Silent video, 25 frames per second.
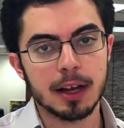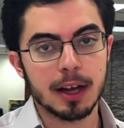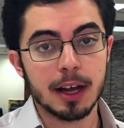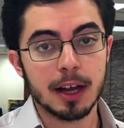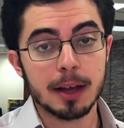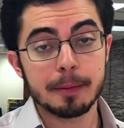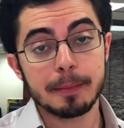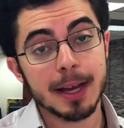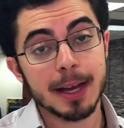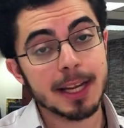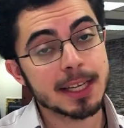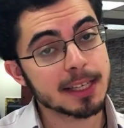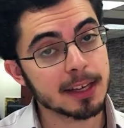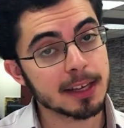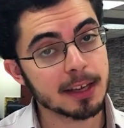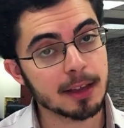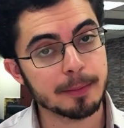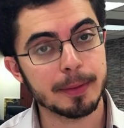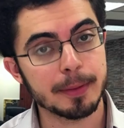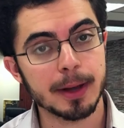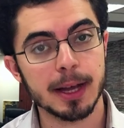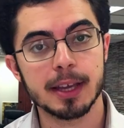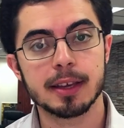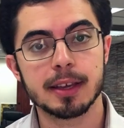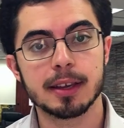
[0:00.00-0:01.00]
I might take
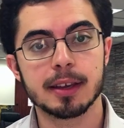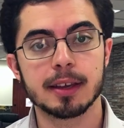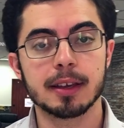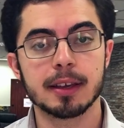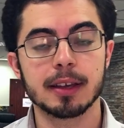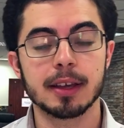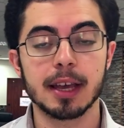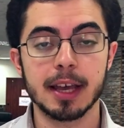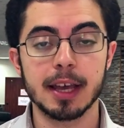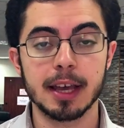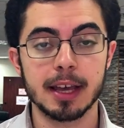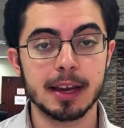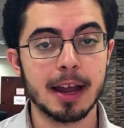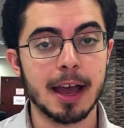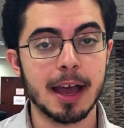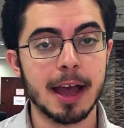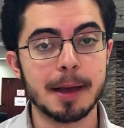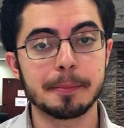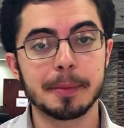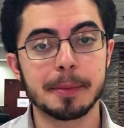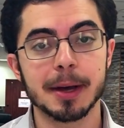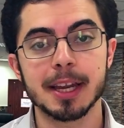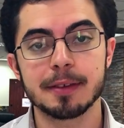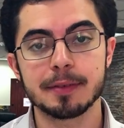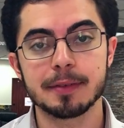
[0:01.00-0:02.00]
a bike and
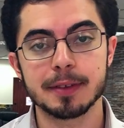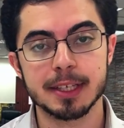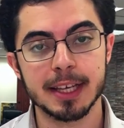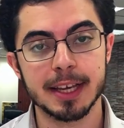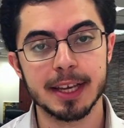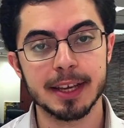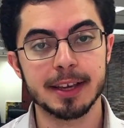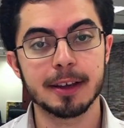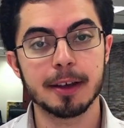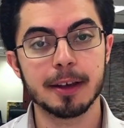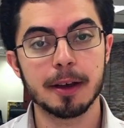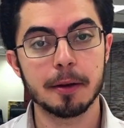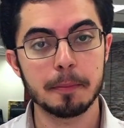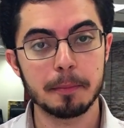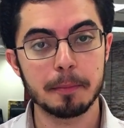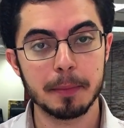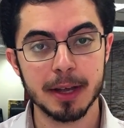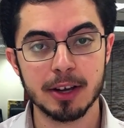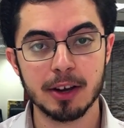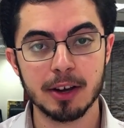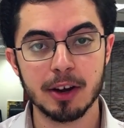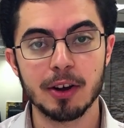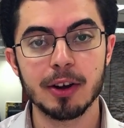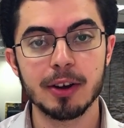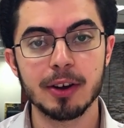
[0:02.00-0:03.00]
I might even take
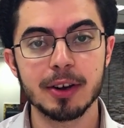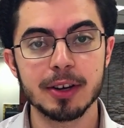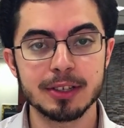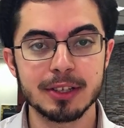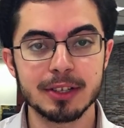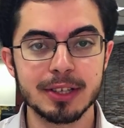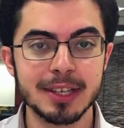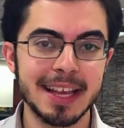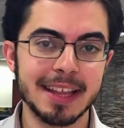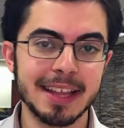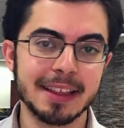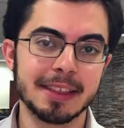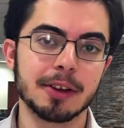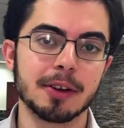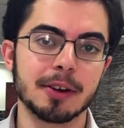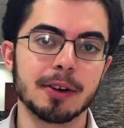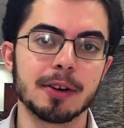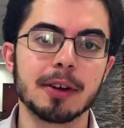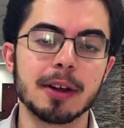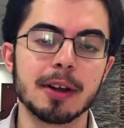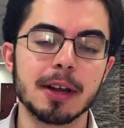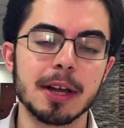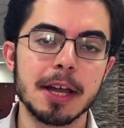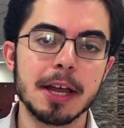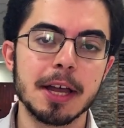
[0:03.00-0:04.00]
my car to get
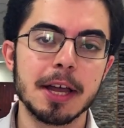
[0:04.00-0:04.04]
there.